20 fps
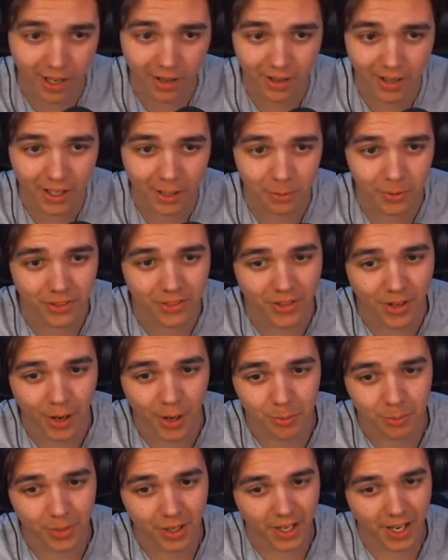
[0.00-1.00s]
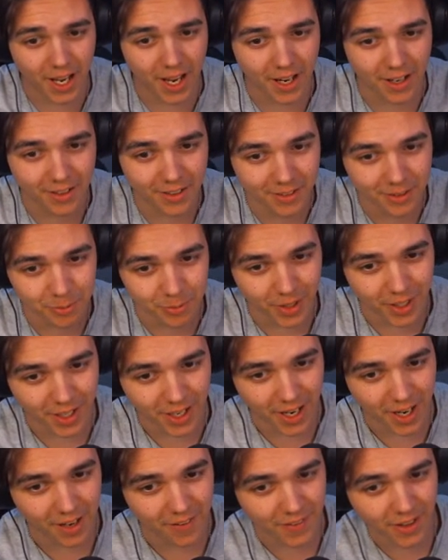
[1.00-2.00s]
out like we thought. But hey, but
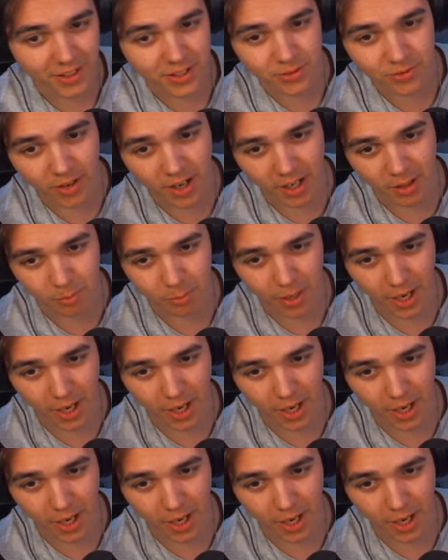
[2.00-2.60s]
hey, that's fine.